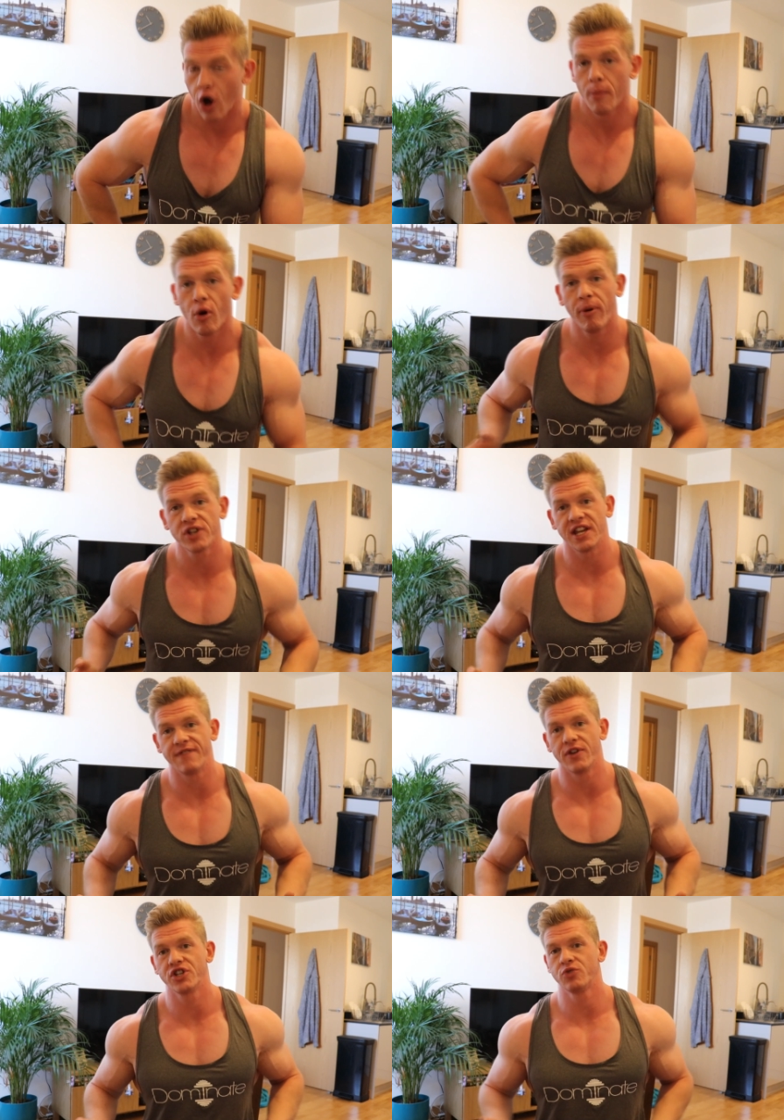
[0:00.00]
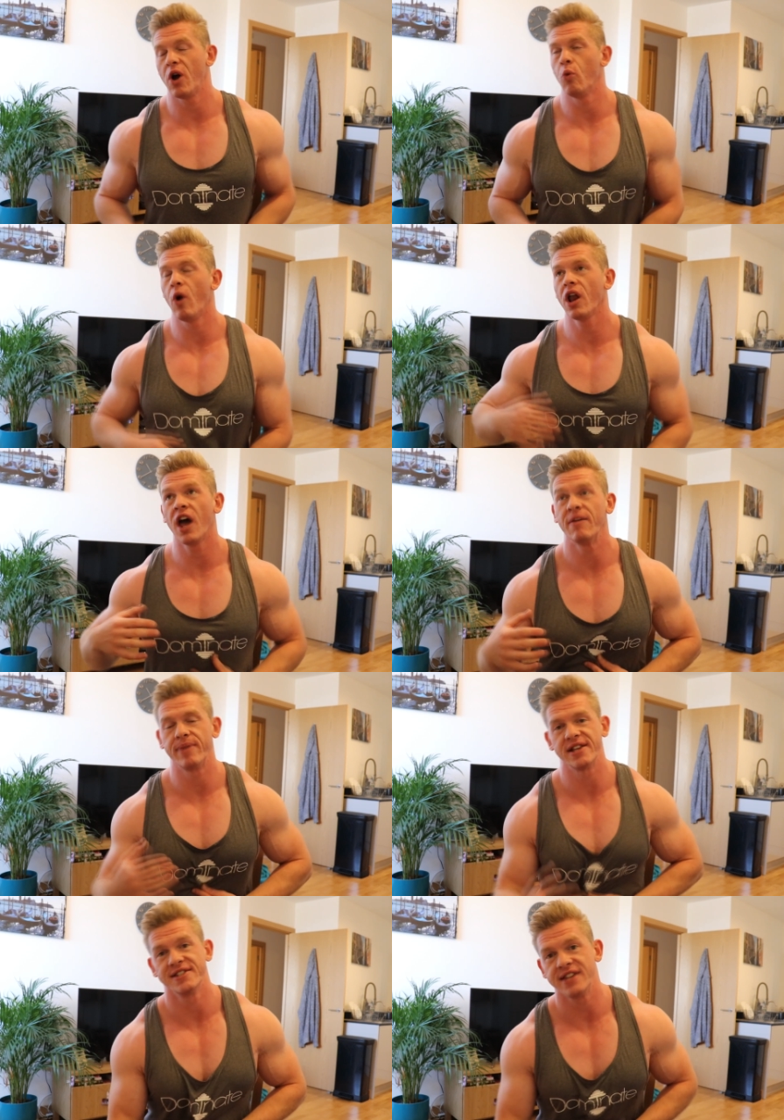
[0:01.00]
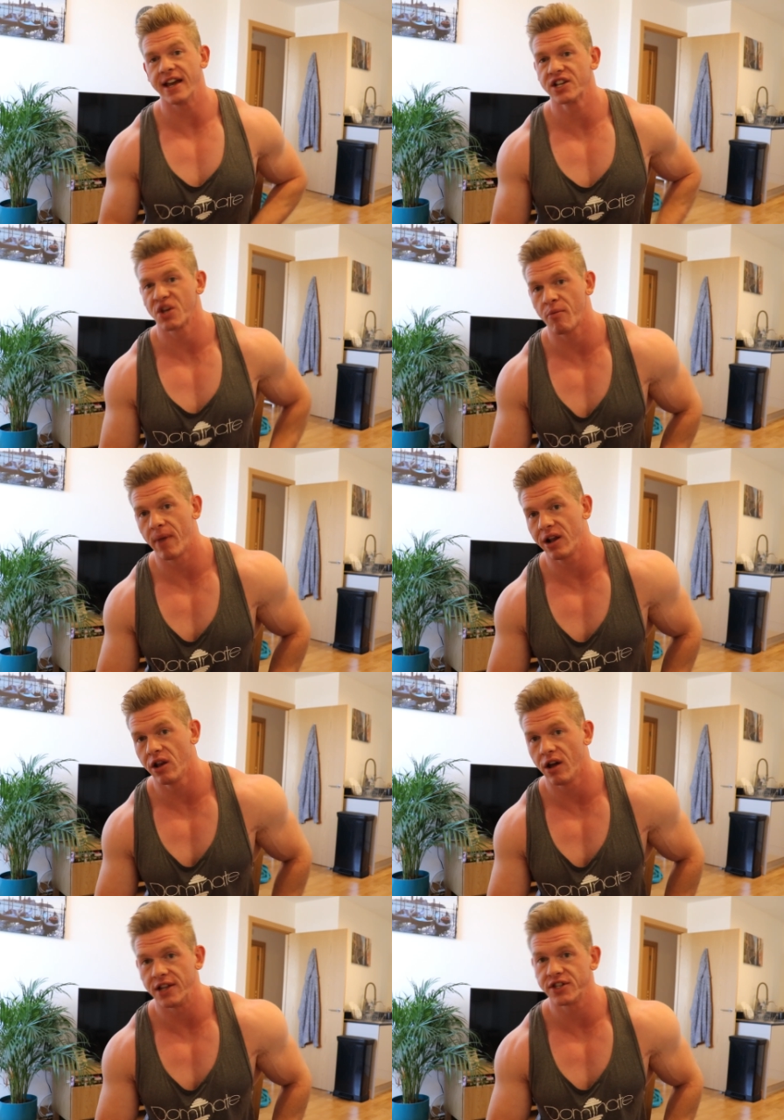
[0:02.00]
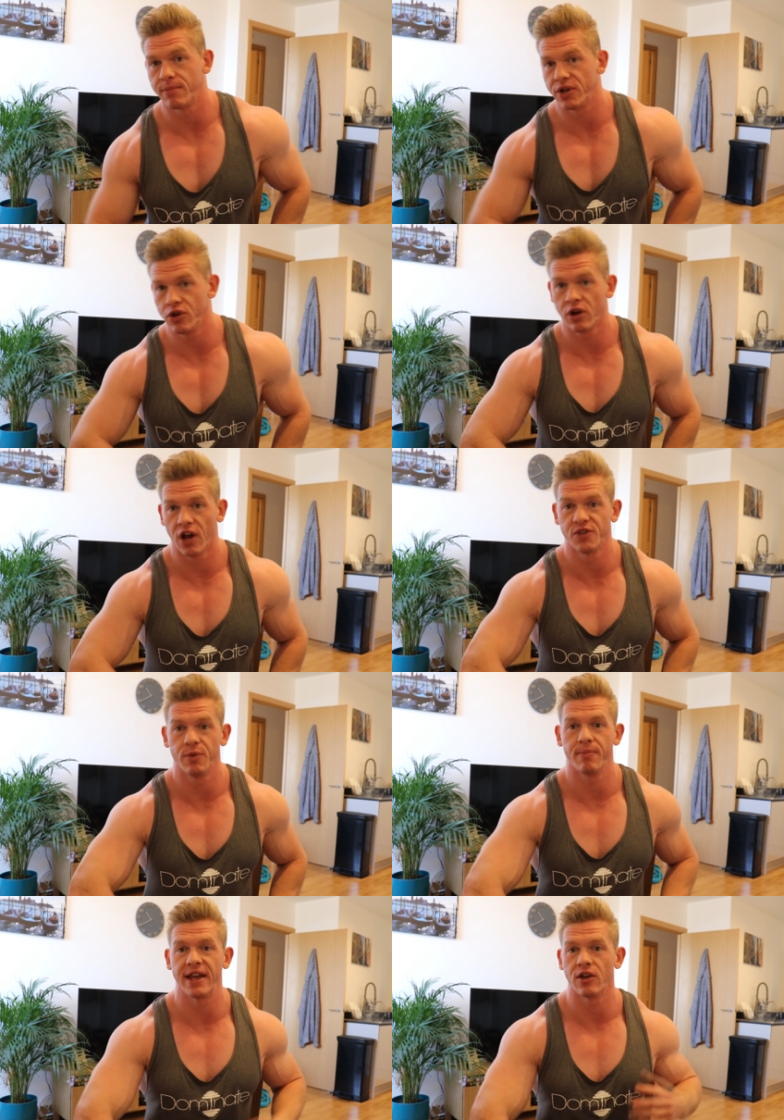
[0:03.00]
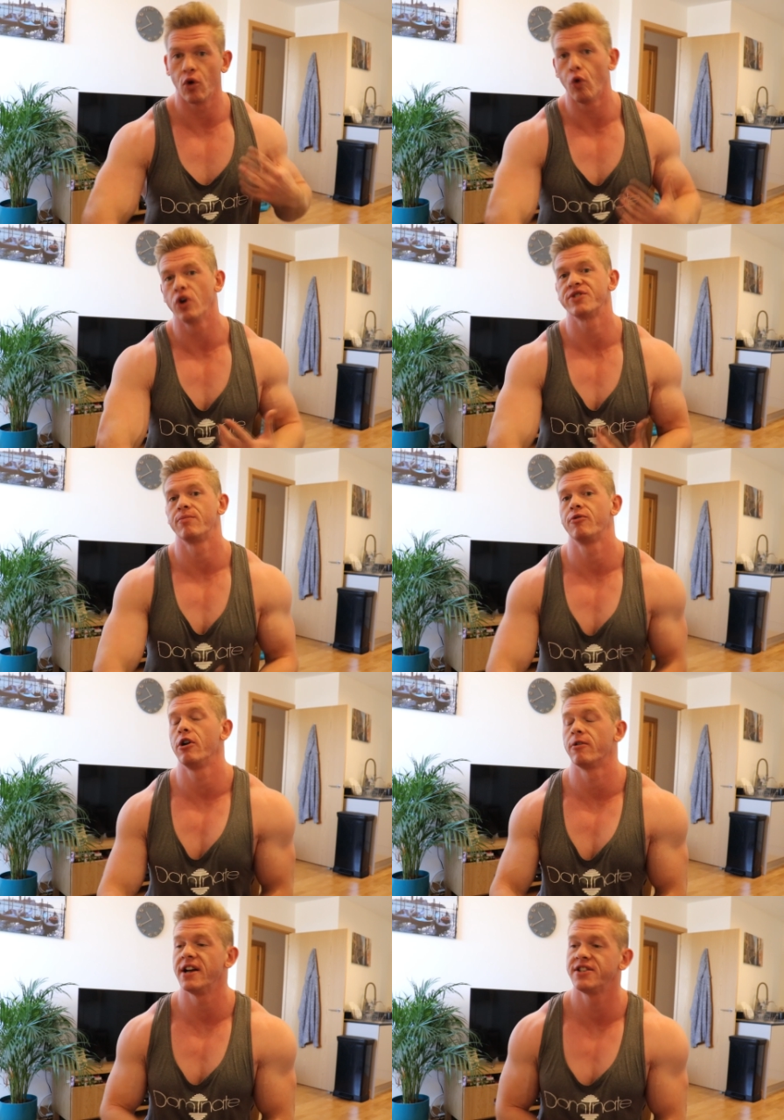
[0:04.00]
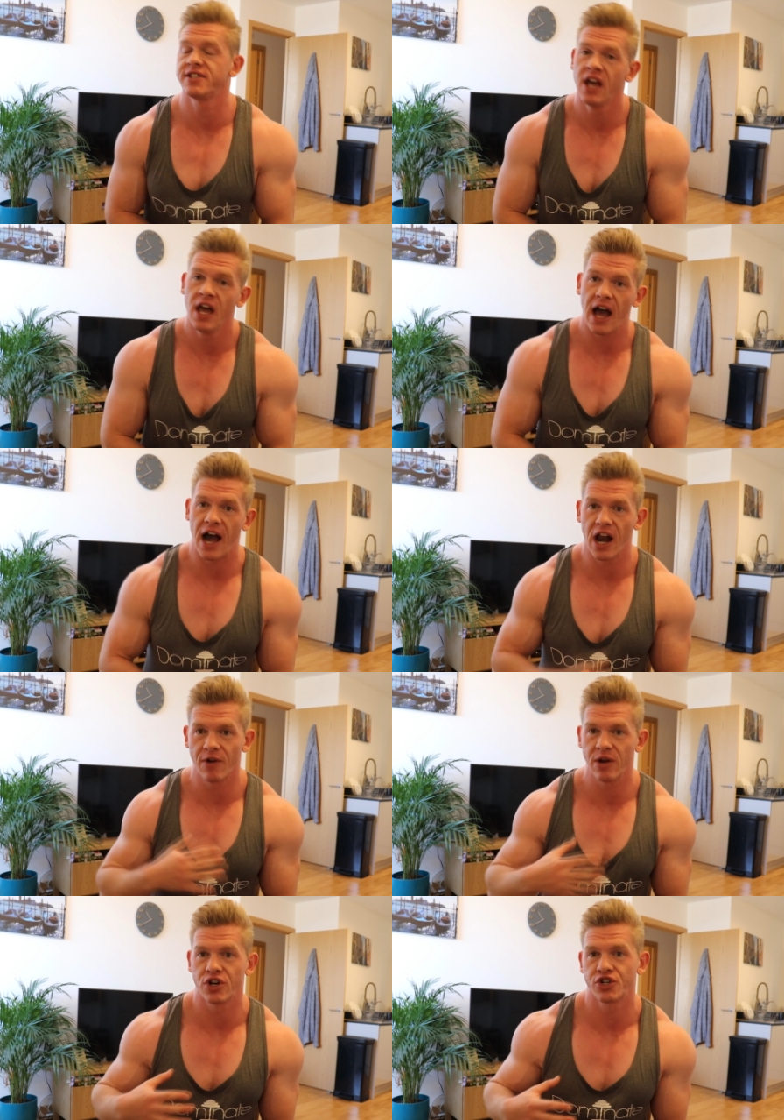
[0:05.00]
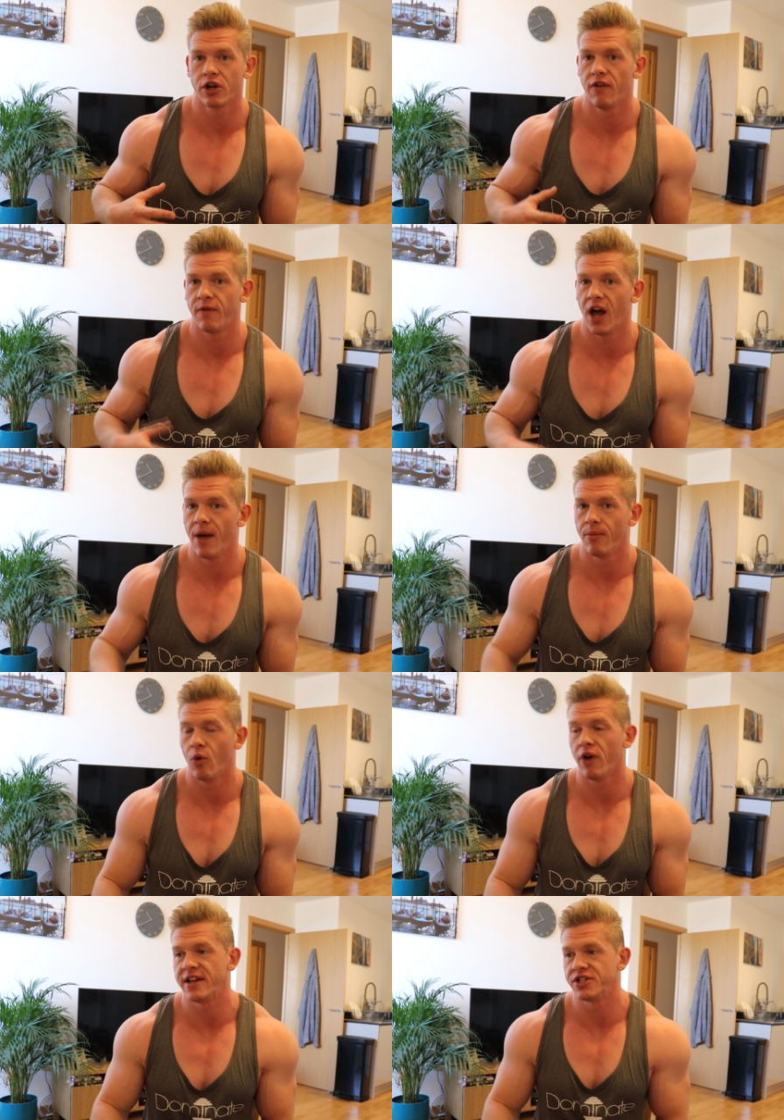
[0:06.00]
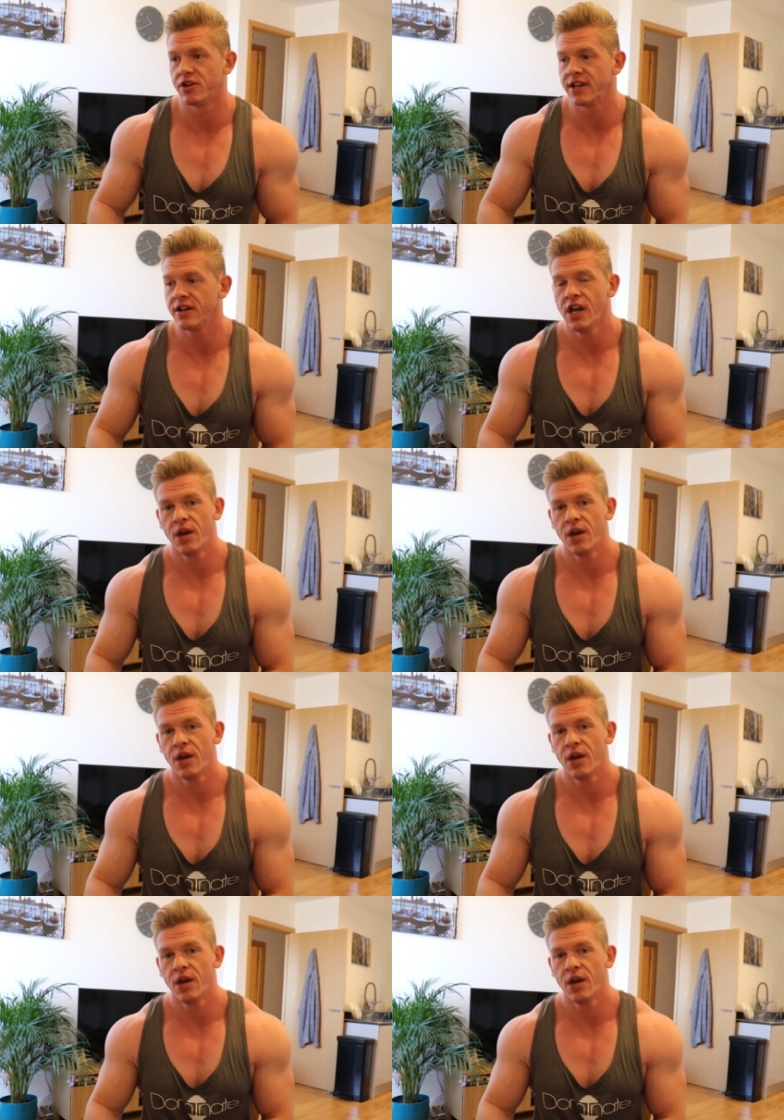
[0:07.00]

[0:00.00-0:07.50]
On more positive notes as well, while I have been sick, some of my clients and my newer clients have been making awesome progress, and I really want to show off what they're doing,